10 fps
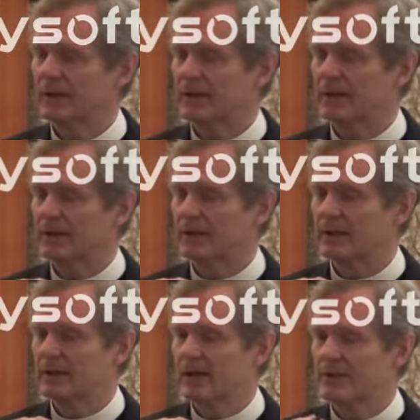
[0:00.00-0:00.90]

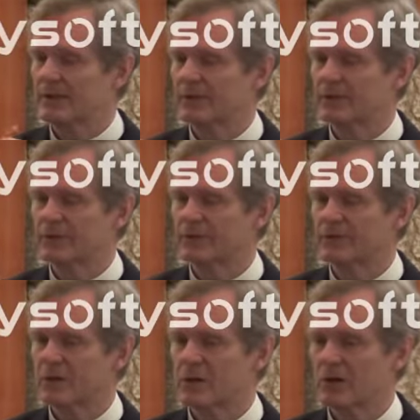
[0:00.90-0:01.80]
I think the
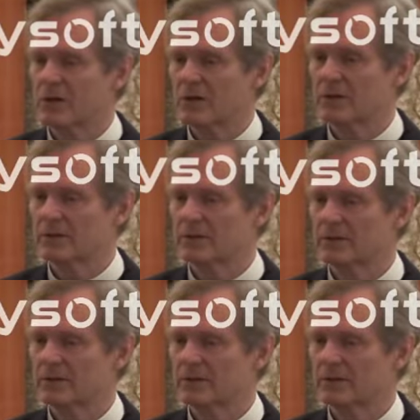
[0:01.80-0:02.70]
flaw,
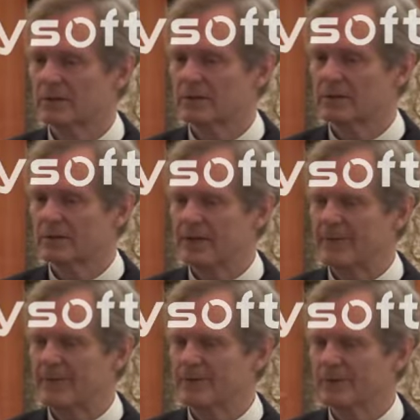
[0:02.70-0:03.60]
I
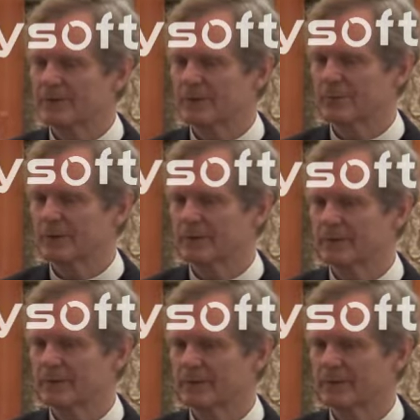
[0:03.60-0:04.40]
think the serpent,